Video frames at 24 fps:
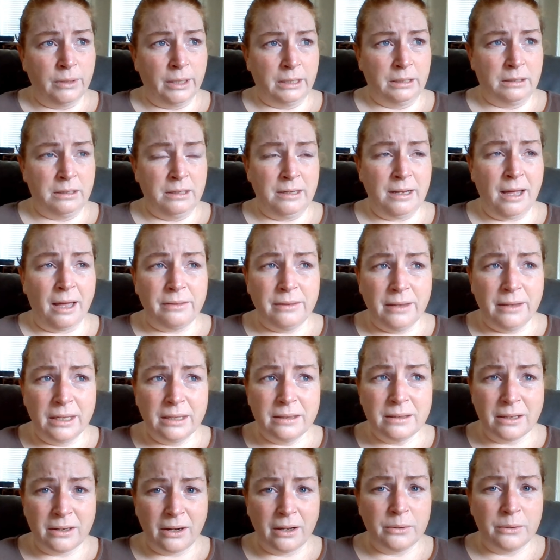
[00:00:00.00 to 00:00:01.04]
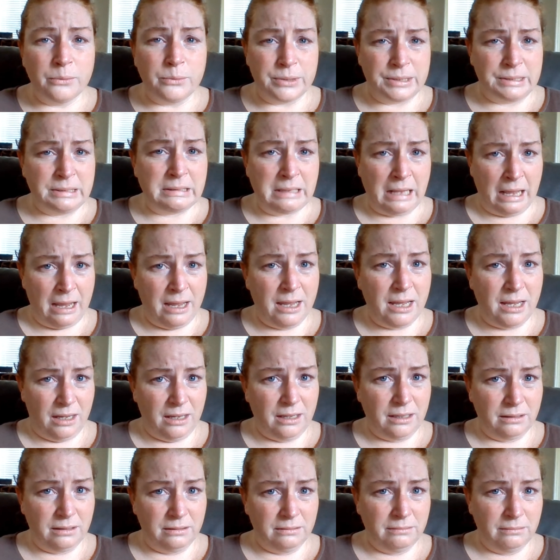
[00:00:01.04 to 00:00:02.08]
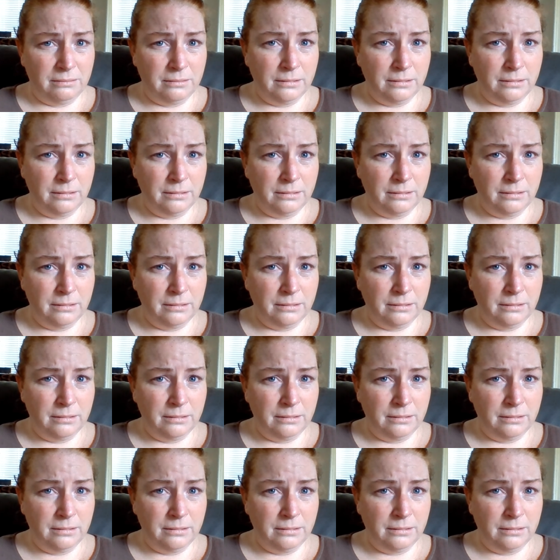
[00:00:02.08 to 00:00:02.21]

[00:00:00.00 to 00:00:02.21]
Like, nothing that I was saying